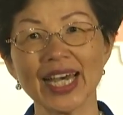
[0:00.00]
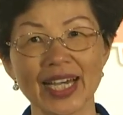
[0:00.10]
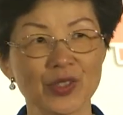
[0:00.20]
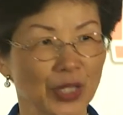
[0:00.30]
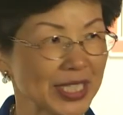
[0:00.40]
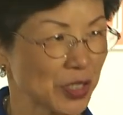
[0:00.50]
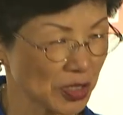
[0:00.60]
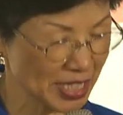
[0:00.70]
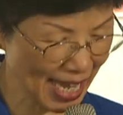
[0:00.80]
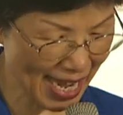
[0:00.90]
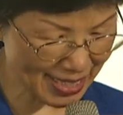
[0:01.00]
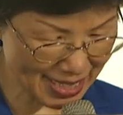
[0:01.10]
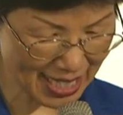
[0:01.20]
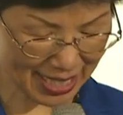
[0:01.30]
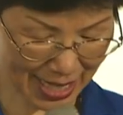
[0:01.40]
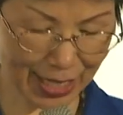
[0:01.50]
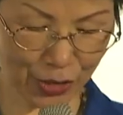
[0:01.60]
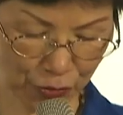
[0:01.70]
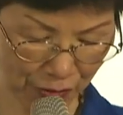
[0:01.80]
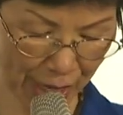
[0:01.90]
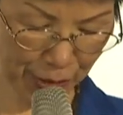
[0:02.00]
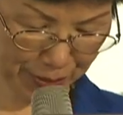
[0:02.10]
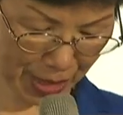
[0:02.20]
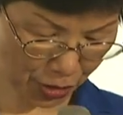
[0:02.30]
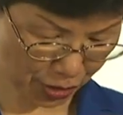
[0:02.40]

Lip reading: a great success. Thank you very much.